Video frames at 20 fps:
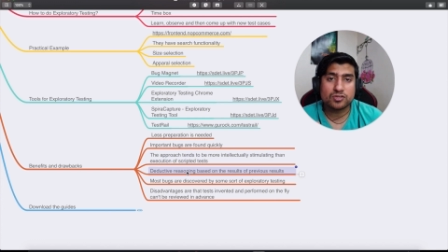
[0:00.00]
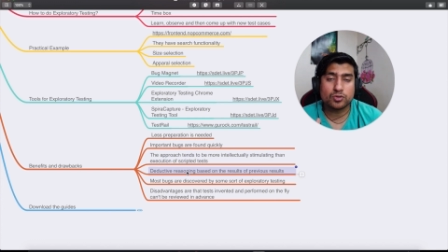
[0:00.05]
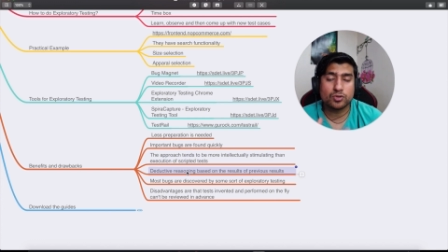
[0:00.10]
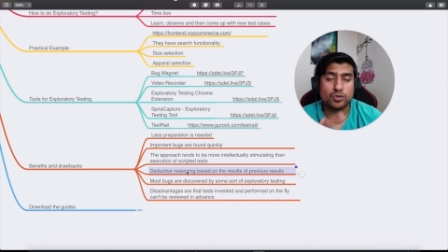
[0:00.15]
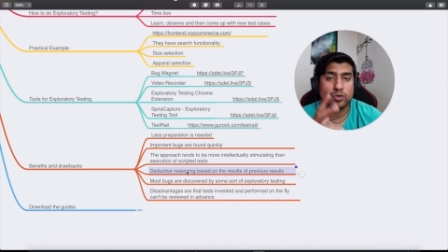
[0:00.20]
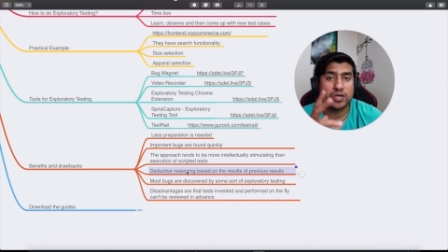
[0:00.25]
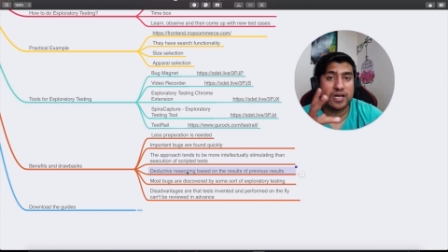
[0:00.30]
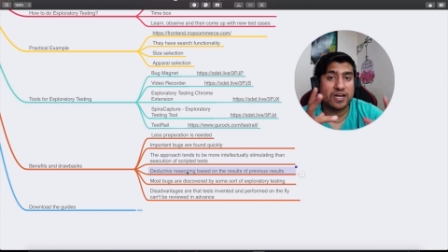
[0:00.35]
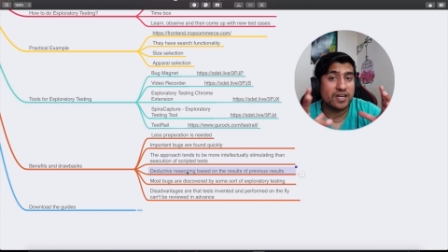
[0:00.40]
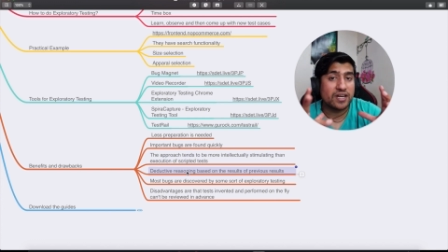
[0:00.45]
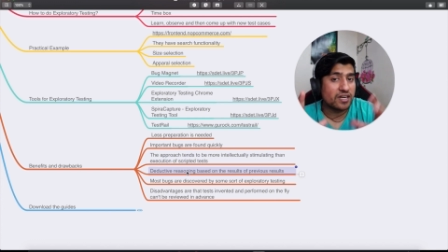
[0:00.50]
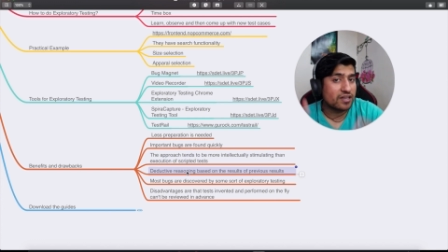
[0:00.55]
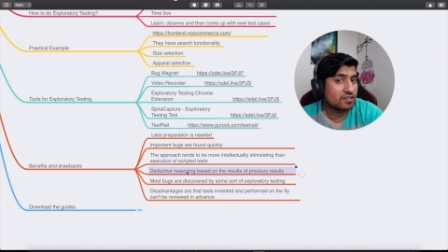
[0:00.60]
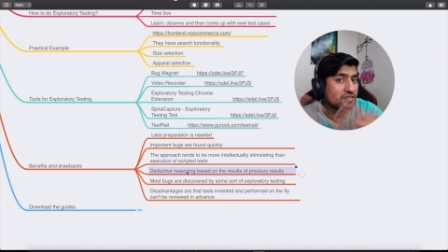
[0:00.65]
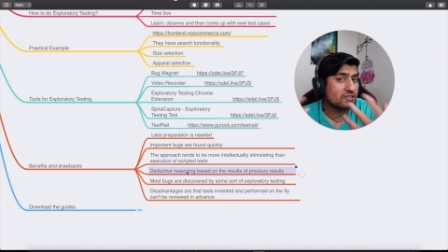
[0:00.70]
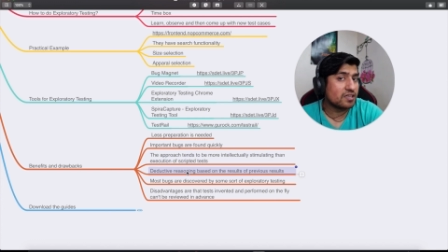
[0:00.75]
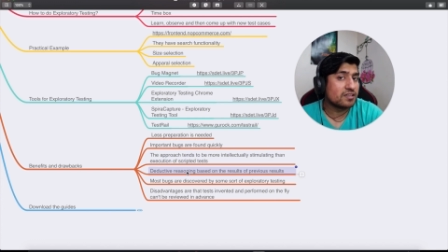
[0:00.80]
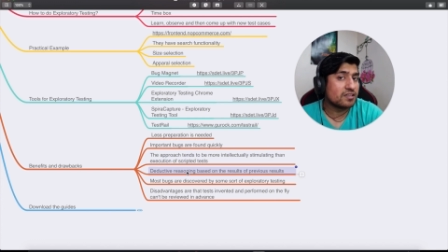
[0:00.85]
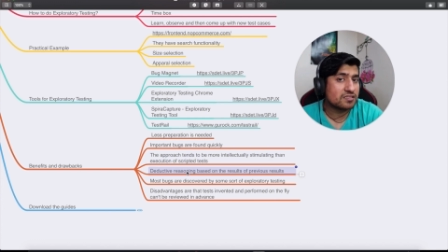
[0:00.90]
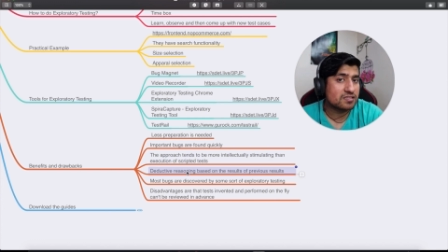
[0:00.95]
So you can
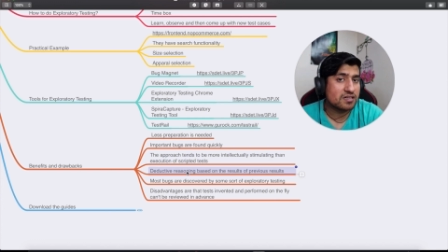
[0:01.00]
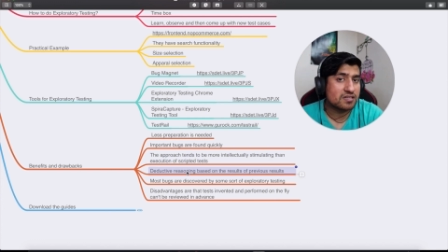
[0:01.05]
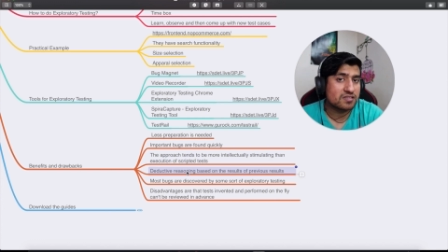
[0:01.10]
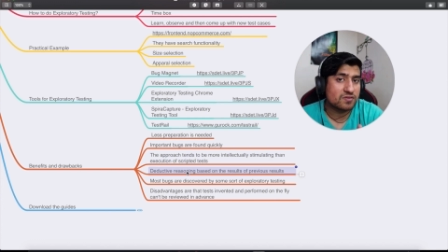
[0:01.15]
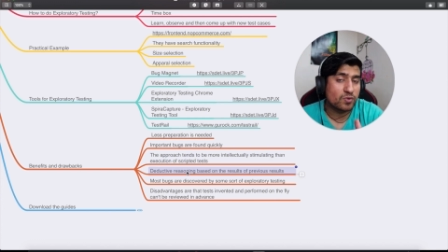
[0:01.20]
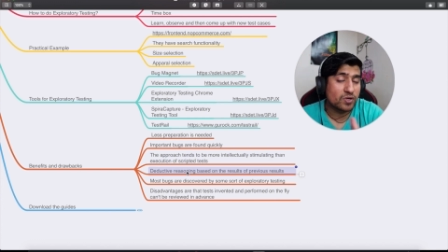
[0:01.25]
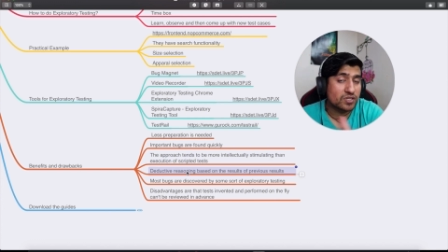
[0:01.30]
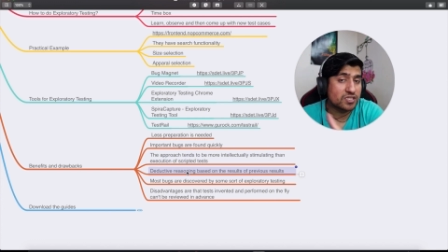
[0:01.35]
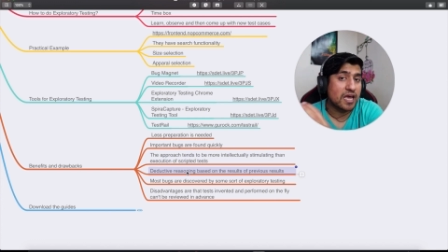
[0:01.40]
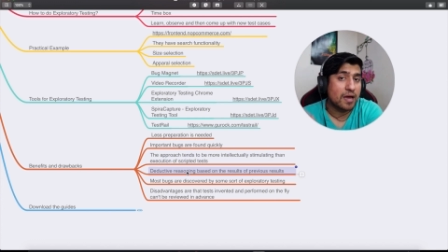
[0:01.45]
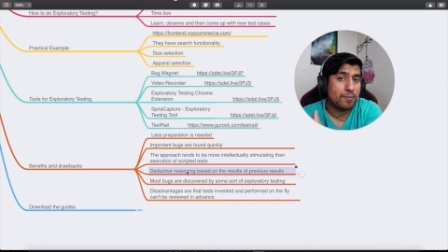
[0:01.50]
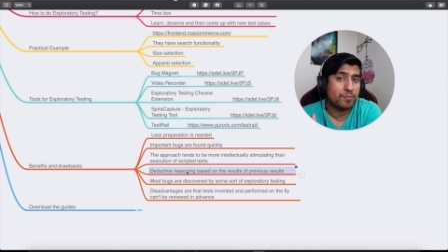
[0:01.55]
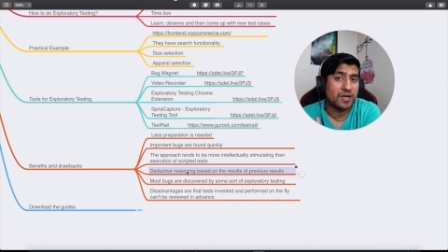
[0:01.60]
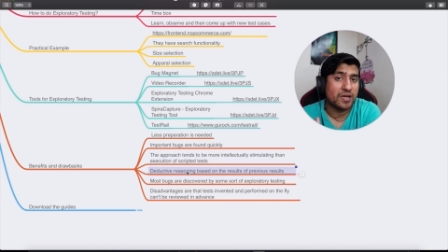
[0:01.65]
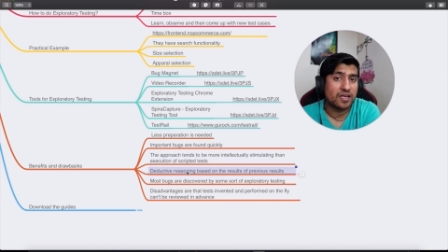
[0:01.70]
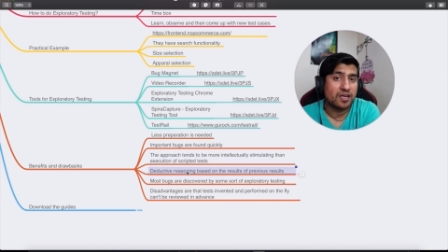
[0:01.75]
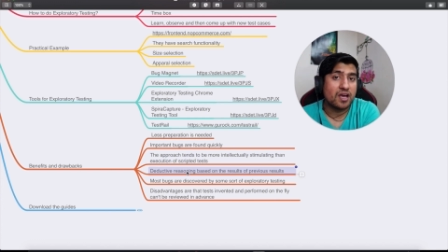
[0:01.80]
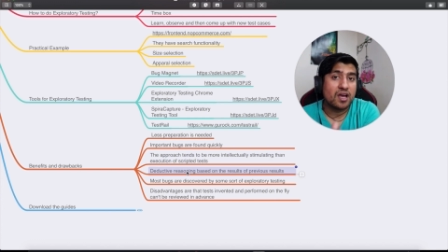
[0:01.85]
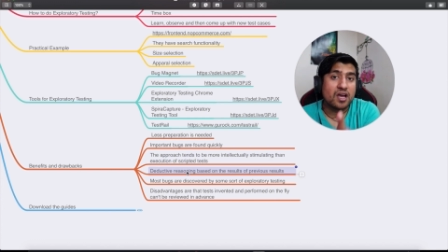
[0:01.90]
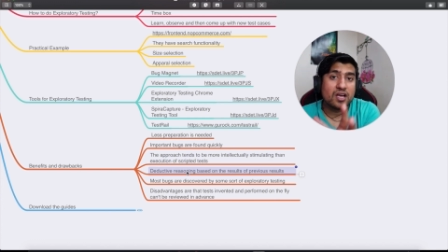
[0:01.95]
deduct the results, what's
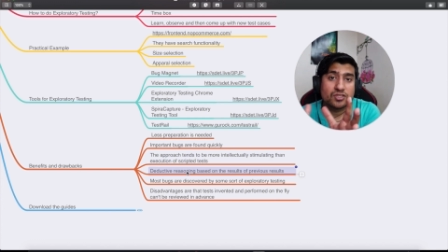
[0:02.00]
happening.